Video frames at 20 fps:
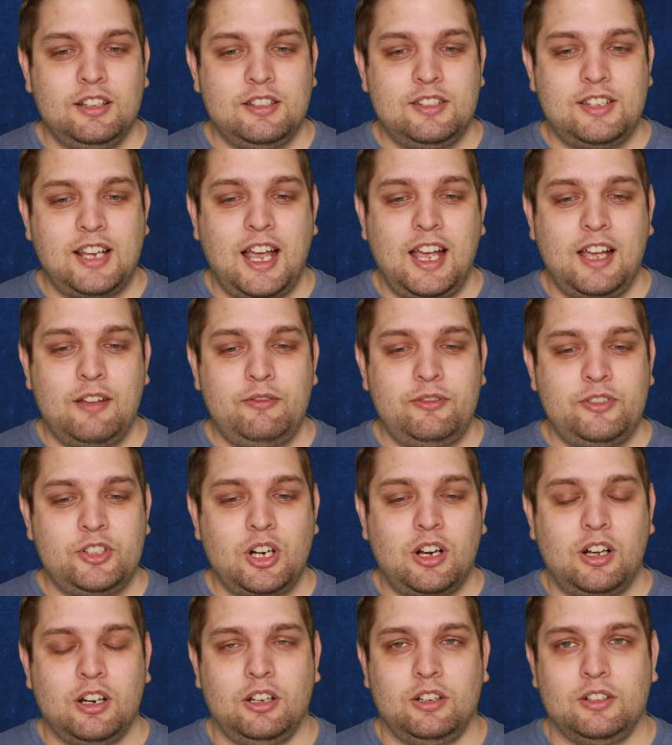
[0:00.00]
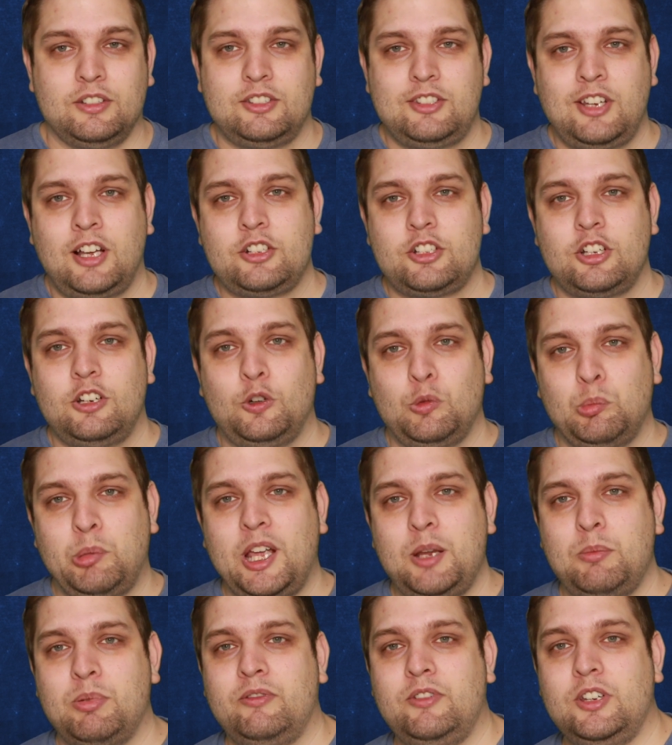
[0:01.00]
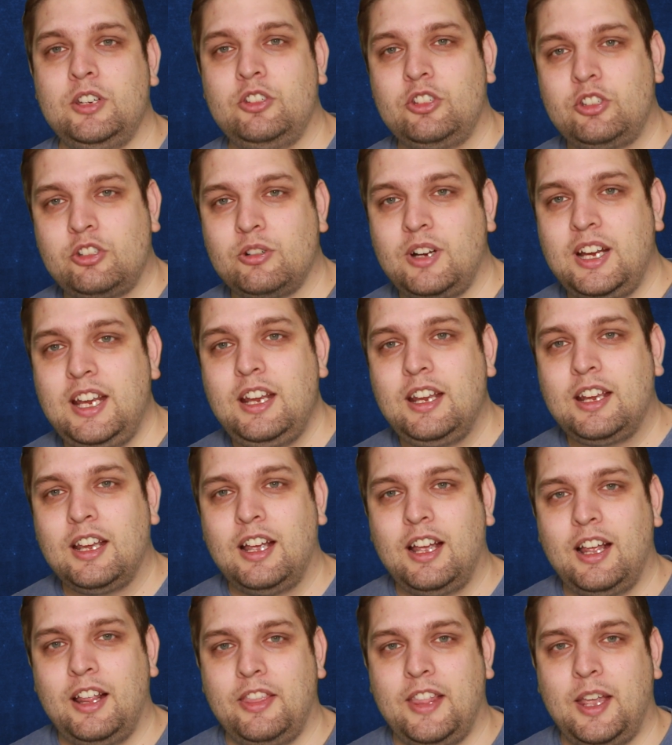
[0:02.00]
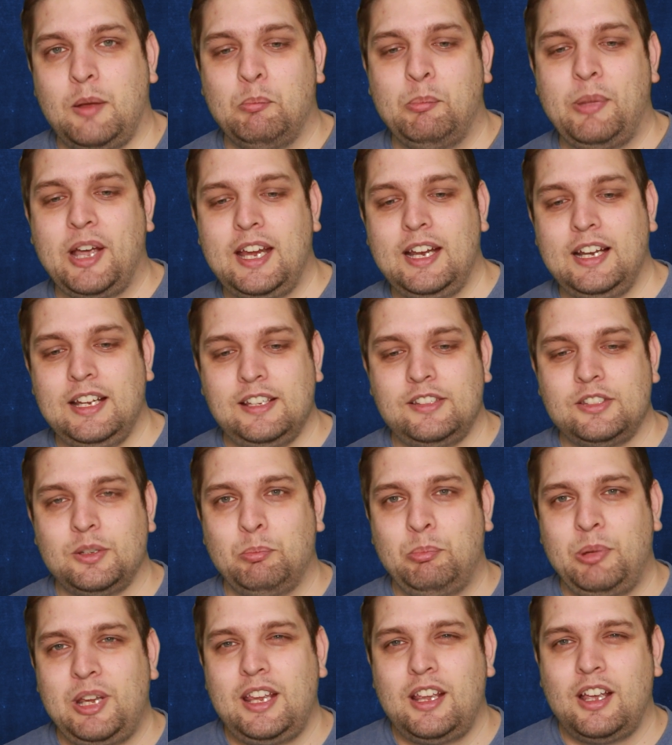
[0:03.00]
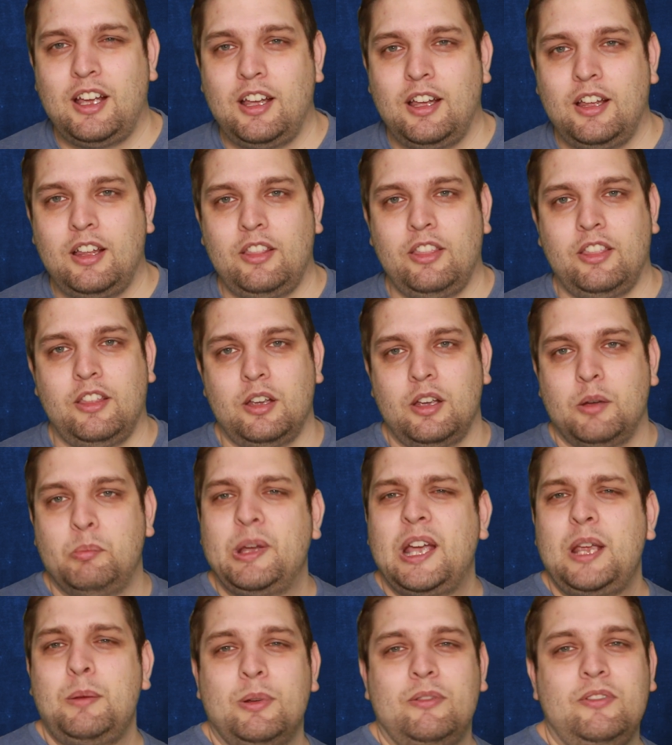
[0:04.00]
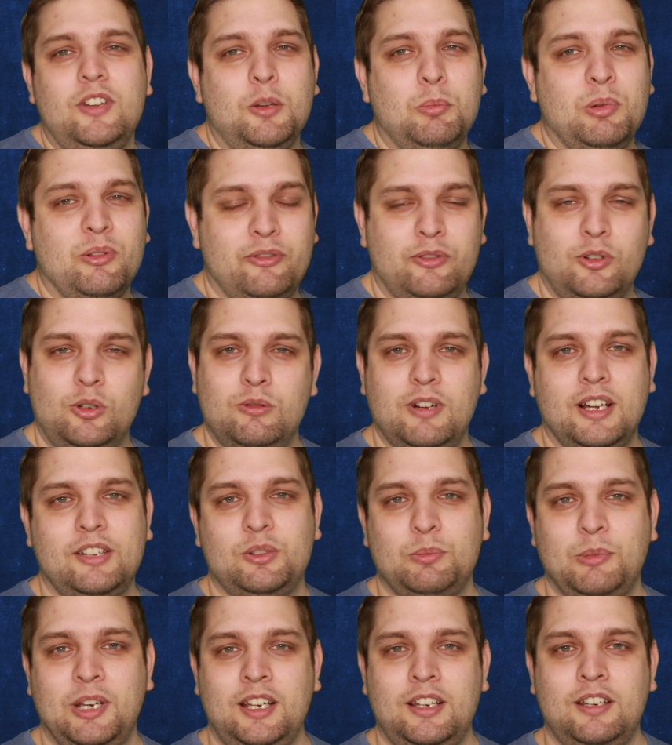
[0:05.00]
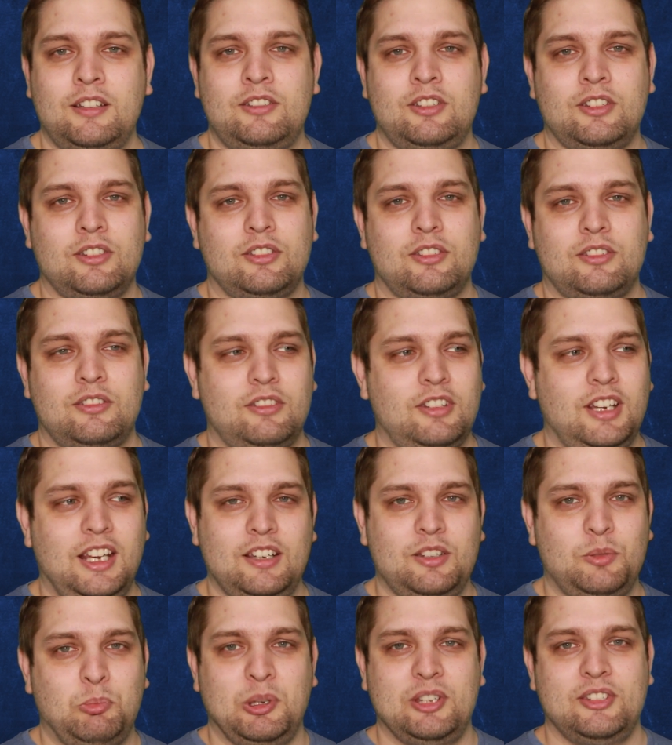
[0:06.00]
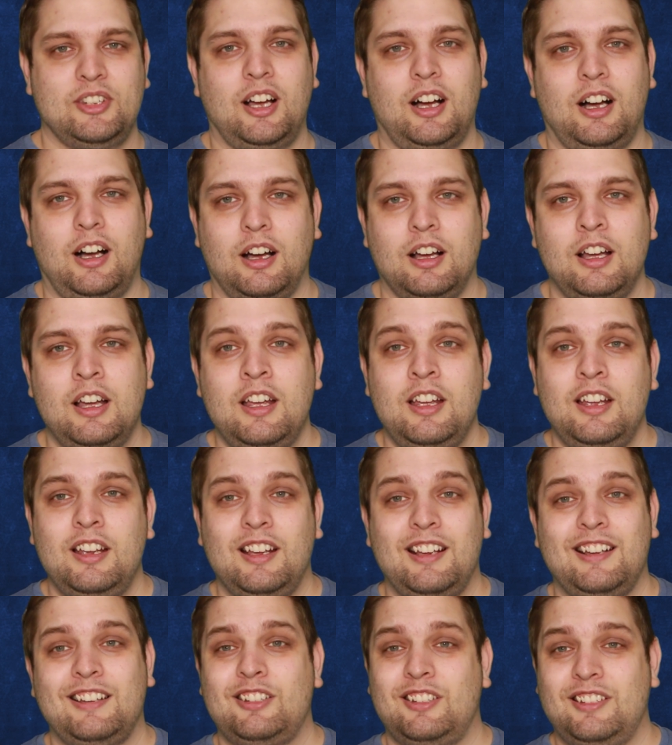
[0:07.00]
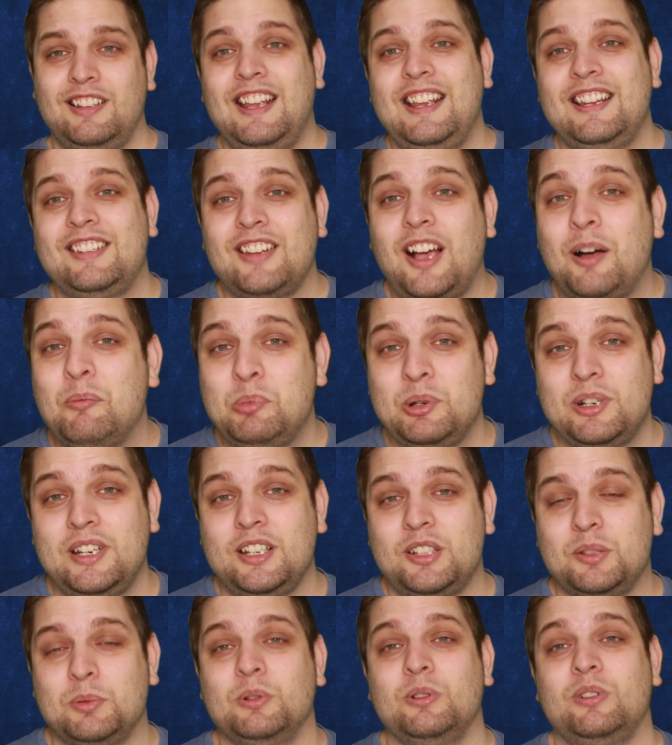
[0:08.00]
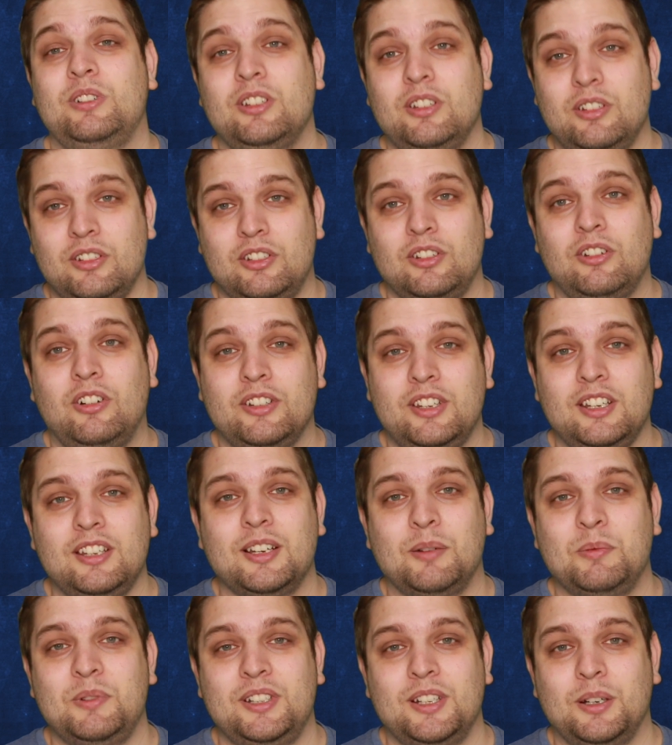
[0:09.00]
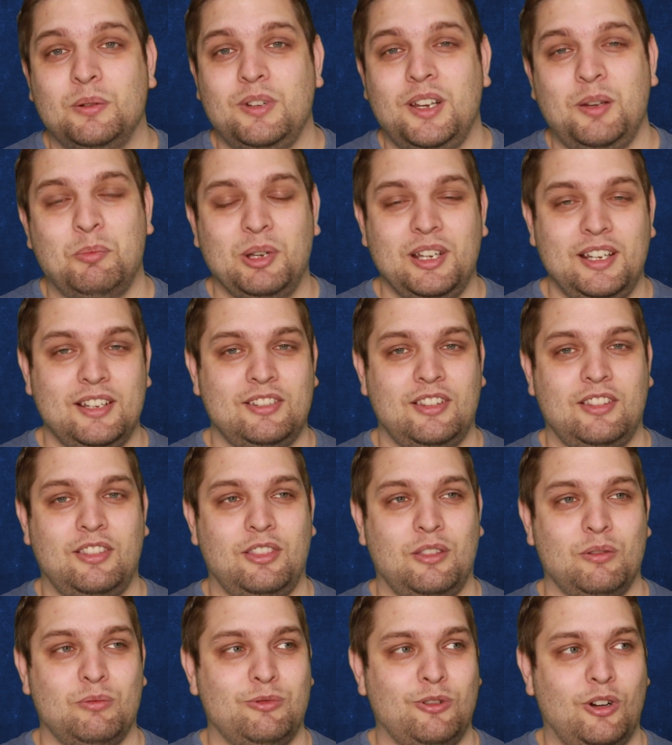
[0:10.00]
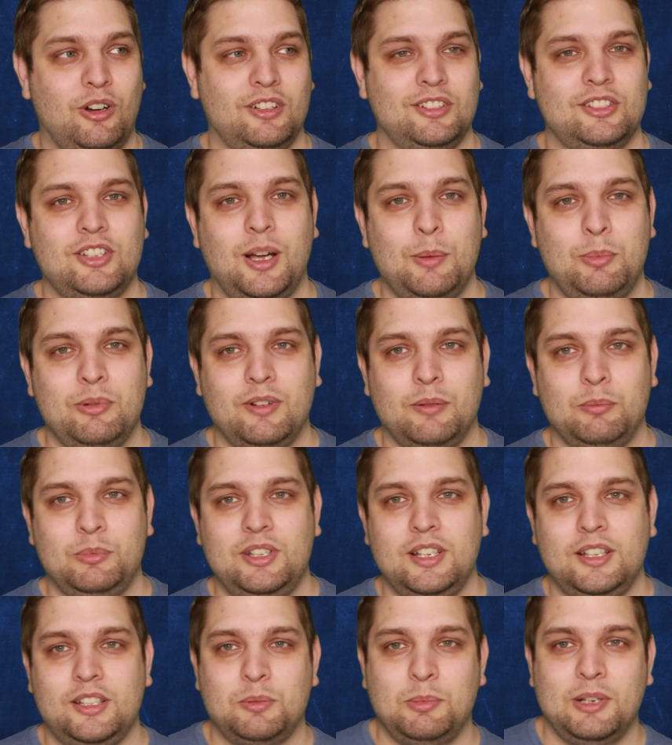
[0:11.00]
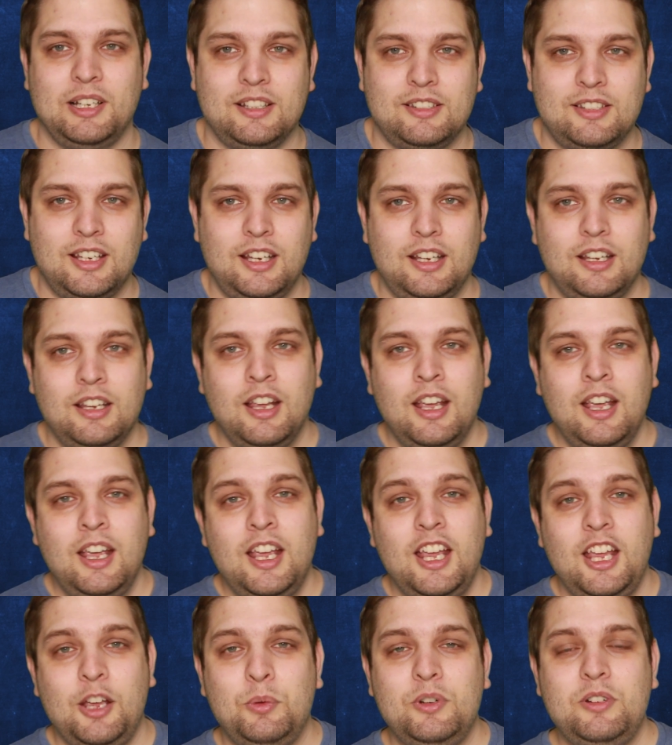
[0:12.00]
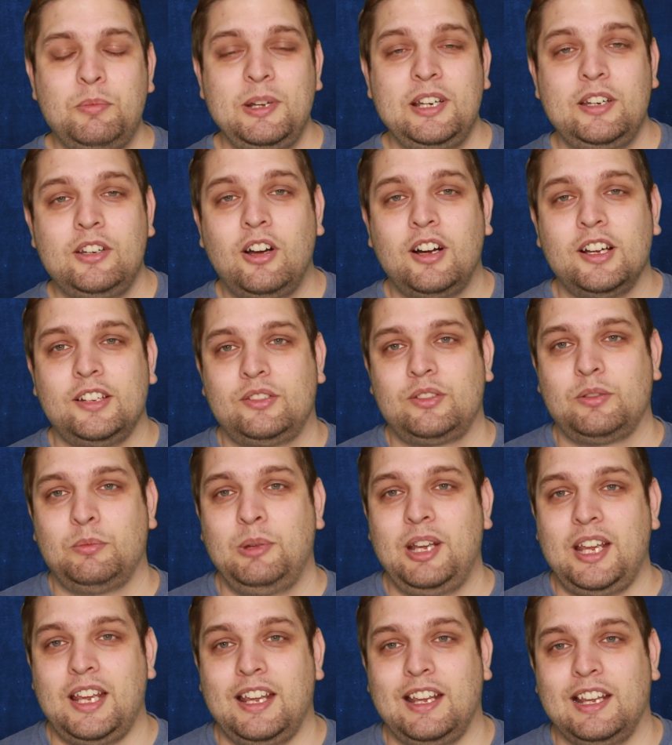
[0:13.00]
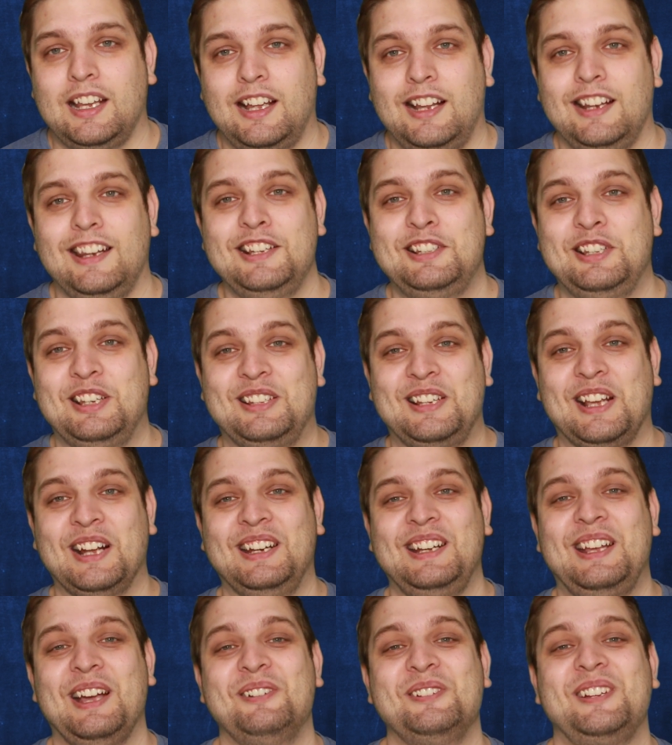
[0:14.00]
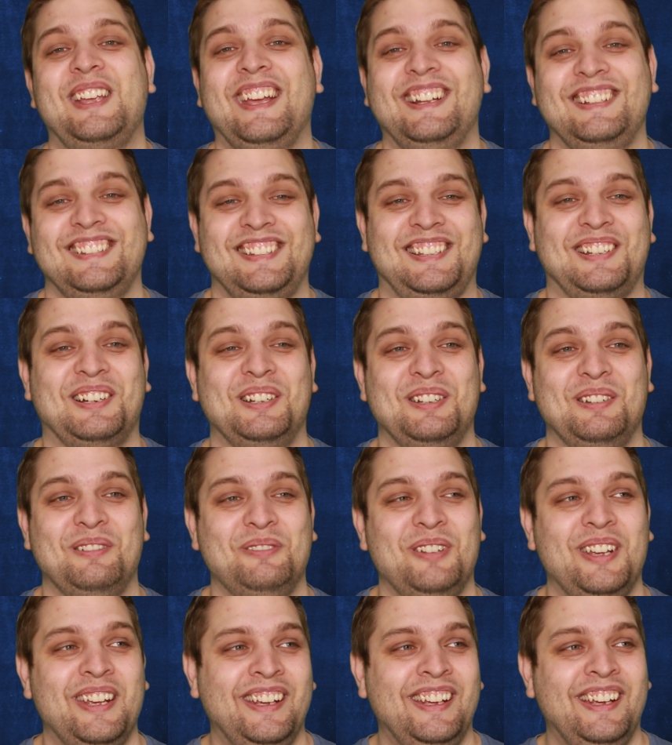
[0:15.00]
to have Charlotte on such a long pay-per-view streak and then Bayley to beat her the pay-per-view before WrestleMania, just, it's bizarre. It's unpredictable, good on you WWE, but it's the wrong type of unpredictability. It would have been nice for me, and this is going to go against kind of